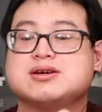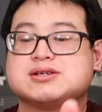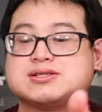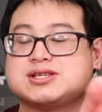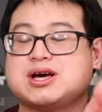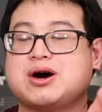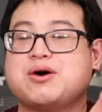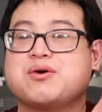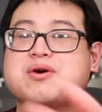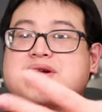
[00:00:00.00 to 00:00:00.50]

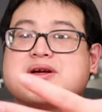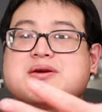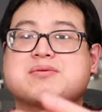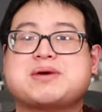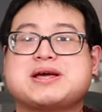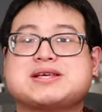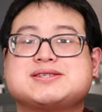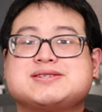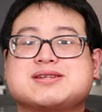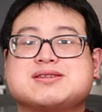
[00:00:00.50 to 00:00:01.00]
So
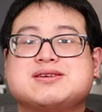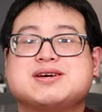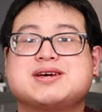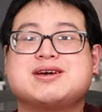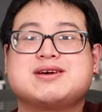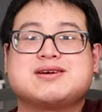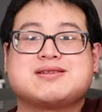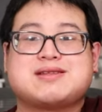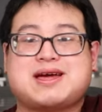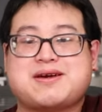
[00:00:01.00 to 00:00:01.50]

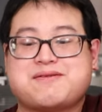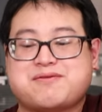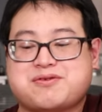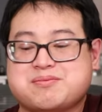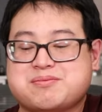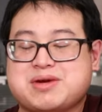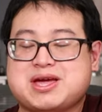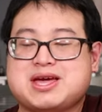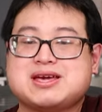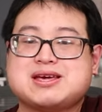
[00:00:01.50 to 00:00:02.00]
basically, like
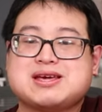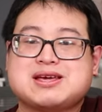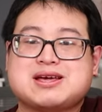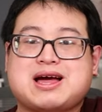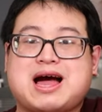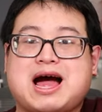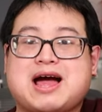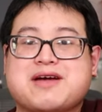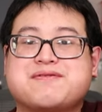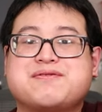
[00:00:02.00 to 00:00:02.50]
for me,
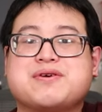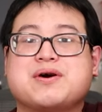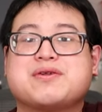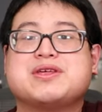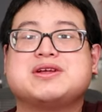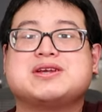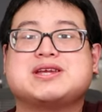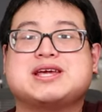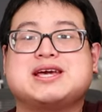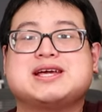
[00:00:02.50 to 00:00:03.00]
I feel
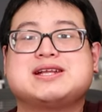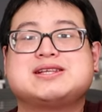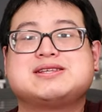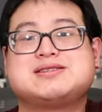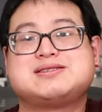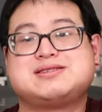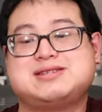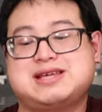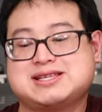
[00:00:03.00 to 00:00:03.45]
the need,